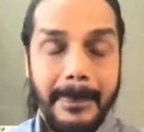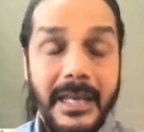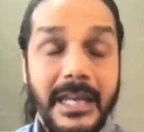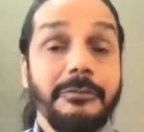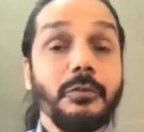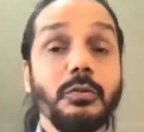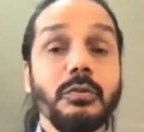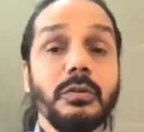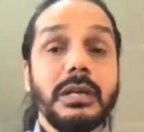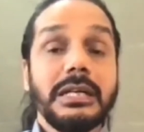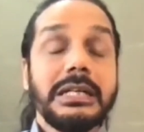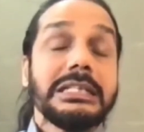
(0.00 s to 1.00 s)
If
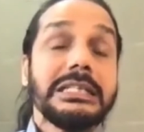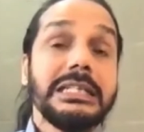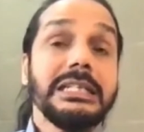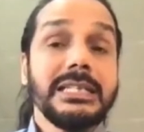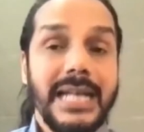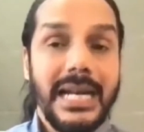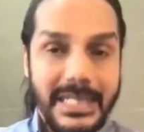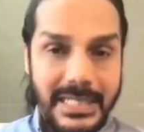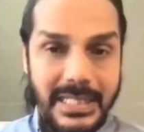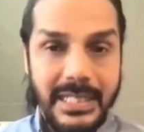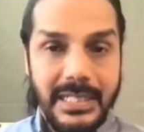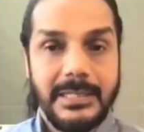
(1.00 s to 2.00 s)
you see the
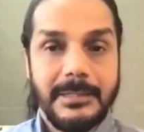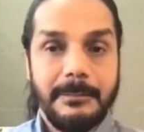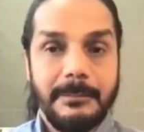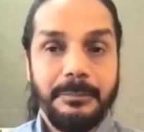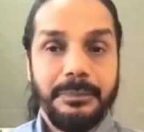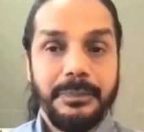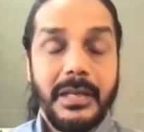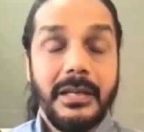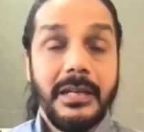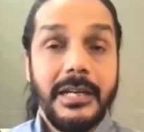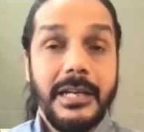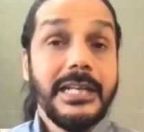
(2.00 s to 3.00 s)
statistics,
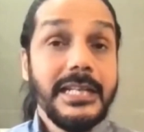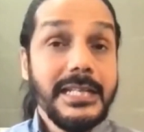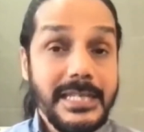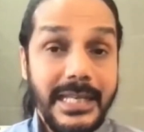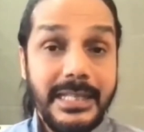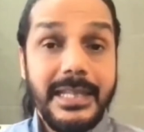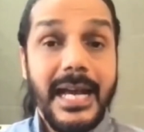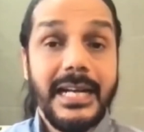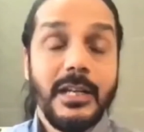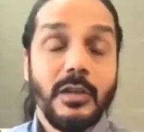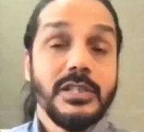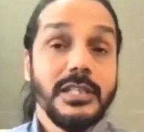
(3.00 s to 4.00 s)
it is said that,
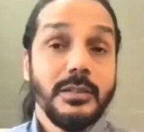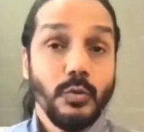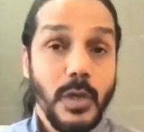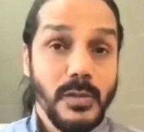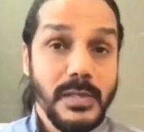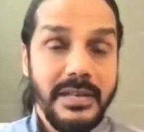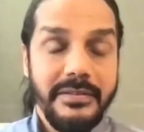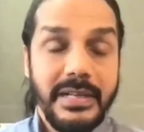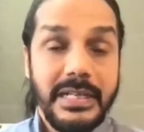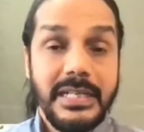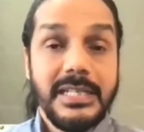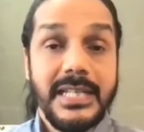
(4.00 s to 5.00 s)
now this is a
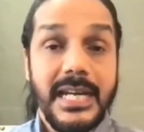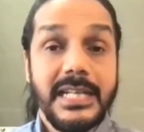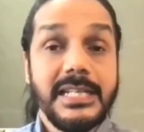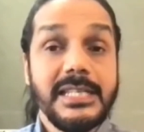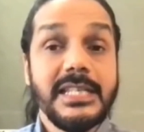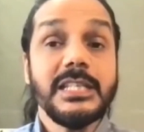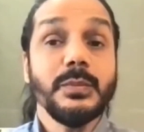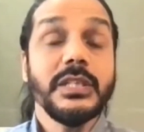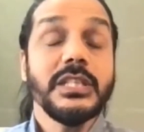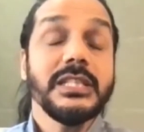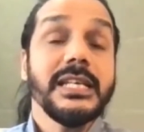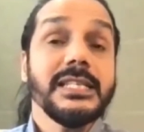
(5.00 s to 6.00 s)
2017 statistics, which
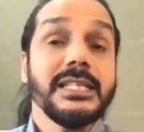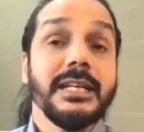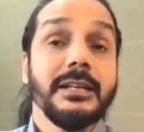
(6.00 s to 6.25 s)
says that